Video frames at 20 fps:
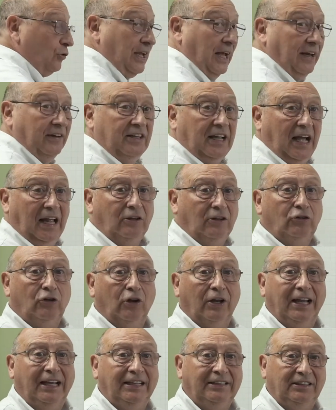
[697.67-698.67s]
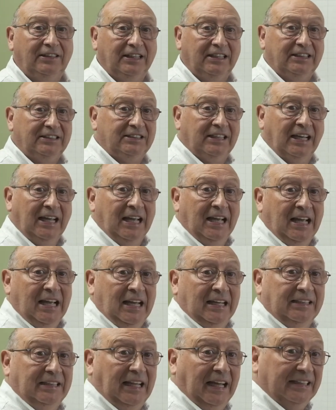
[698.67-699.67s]
can calculate this,
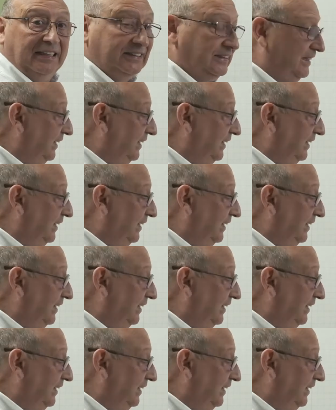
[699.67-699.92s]
that